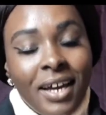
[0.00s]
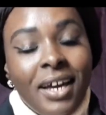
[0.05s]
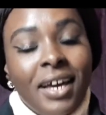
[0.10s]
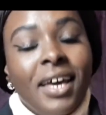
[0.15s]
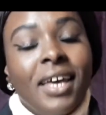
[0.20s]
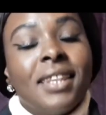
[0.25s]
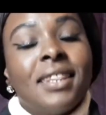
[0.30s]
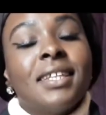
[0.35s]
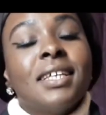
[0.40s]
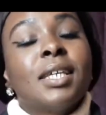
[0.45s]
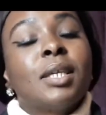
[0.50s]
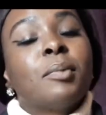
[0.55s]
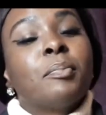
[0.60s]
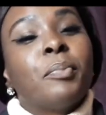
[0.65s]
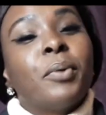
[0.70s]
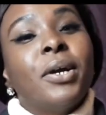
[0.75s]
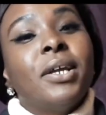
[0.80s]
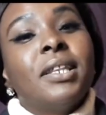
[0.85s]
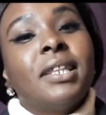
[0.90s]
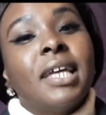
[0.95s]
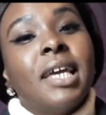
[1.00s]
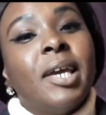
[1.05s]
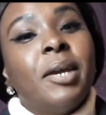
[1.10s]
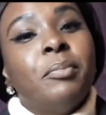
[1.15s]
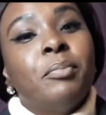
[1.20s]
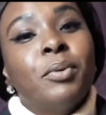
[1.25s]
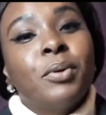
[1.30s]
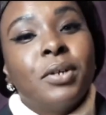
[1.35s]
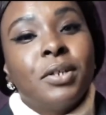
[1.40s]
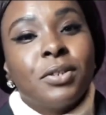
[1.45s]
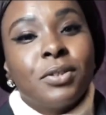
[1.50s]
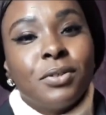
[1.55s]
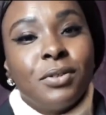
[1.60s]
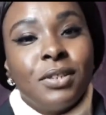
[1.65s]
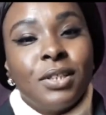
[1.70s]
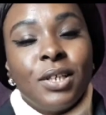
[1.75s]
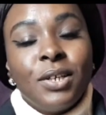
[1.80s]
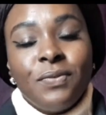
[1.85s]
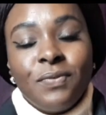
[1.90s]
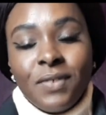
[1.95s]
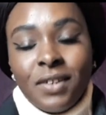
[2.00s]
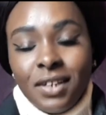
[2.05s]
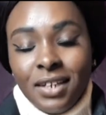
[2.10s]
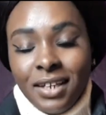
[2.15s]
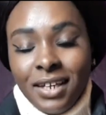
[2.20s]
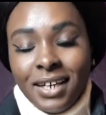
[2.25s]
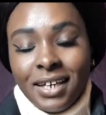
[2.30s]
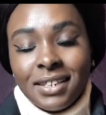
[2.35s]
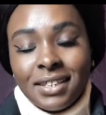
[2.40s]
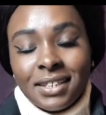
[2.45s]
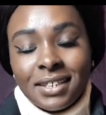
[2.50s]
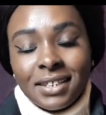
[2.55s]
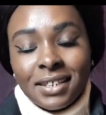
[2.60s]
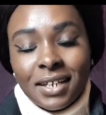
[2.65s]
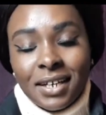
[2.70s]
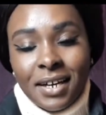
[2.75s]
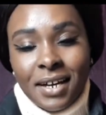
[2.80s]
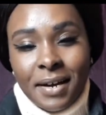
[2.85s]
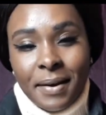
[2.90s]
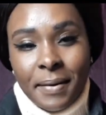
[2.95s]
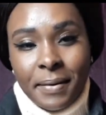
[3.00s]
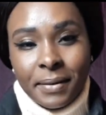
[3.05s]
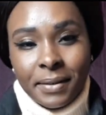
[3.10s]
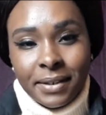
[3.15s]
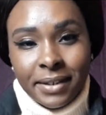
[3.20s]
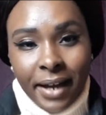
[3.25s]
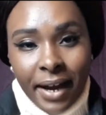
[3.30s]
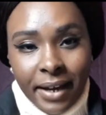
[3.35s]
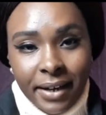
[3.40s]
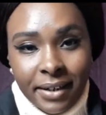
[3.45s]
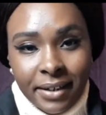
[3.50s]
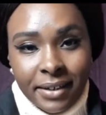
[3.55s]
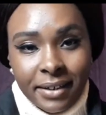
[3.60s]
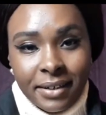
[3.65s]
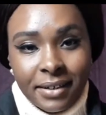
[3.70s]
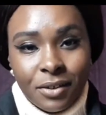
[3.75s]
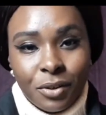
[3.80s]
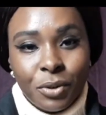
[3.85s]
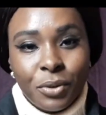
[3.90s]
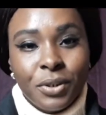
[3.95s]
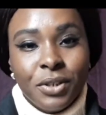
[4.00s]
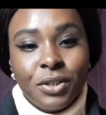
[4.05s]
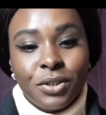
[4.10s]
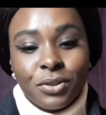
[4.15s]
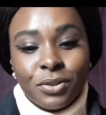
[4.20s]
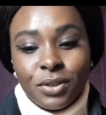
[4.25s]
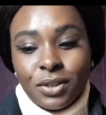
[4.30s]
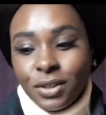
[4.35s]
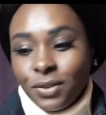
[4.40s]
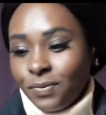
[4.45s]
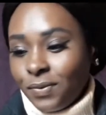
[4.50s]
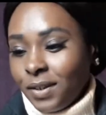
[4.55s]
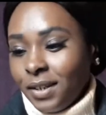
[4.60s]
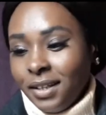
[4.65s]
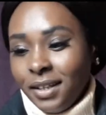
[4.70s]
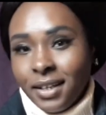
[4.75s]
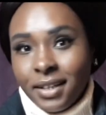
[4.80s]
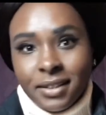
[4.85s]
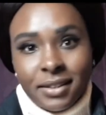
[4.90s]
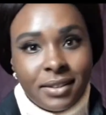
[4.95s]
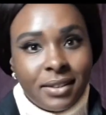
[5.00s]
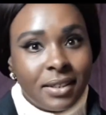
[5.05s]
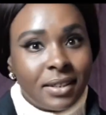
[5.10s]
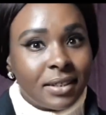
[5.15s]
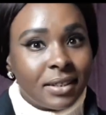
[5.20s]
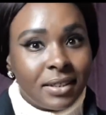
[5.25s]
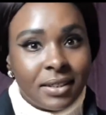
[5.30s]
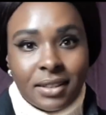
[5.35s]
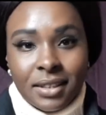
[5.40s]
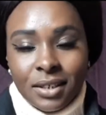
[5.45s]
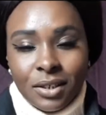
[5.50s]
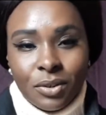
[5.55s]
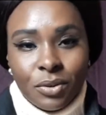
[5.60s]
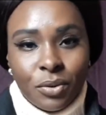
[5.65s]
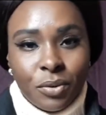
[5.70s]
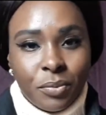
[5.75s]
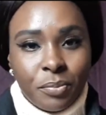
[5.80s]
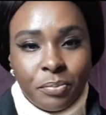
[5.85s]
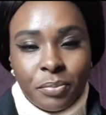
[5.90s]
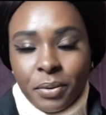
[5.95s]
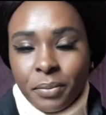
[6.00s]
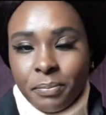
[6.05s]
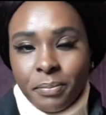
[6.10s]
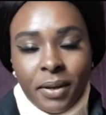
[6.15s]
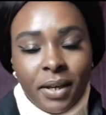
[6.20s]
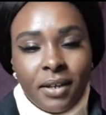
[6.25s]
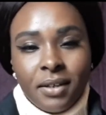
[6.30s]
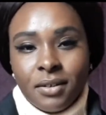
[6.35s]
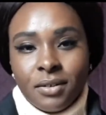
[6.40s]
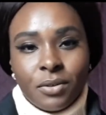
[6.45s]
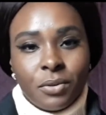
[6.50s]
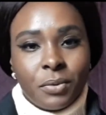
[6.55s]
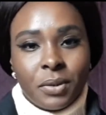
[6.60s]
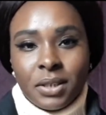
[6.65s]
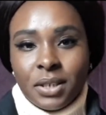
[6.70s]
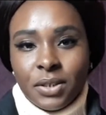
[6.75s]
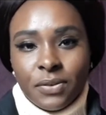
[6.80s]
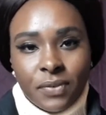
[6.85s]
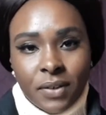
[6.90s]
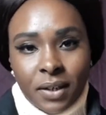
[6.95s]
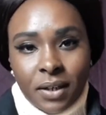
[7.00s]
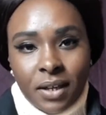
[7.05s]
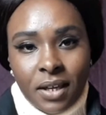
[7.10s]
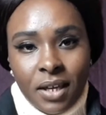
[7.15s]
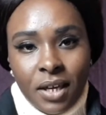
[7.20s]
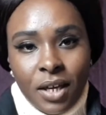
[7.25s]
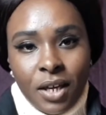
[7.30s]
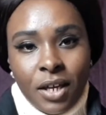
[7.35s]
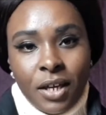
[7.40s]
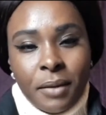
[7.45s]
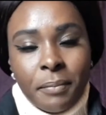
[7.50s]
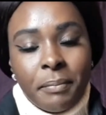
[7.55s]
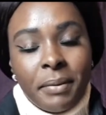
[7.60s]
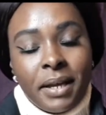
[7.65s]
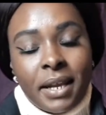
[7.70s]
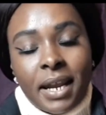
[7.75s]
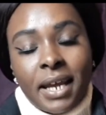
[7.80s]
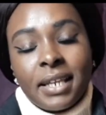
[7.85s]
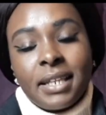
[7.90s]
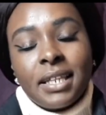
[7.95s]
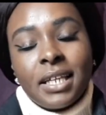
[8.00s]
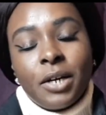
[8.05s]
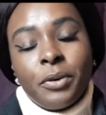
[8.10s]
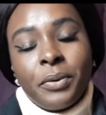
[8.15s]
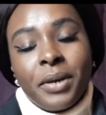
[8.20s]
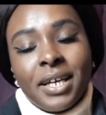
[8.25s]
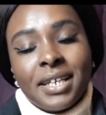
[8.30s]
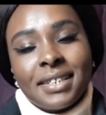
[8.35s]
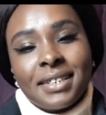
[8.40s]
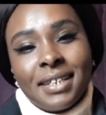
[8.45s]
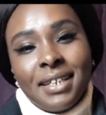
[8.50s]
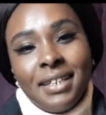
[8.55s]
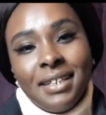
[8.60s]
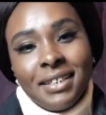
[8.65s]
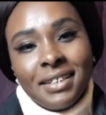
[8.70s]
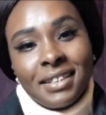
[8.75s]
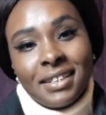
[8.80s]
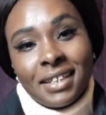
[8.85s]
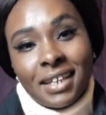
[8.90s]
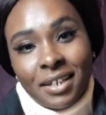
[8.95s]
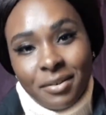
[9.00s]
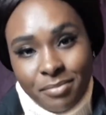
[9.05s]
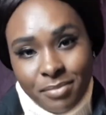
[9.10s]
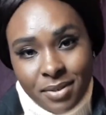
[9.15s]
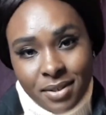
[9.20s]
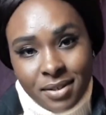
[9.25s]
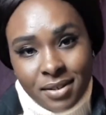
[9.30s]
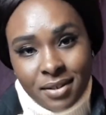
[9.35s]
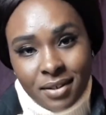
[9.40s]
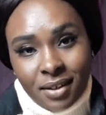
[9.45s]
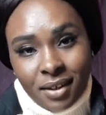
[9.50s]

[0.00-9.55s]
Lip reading: At this point, the ebook is not even yet done, or it's not even yet written or prepared or whatever. But right now we are selling dreams.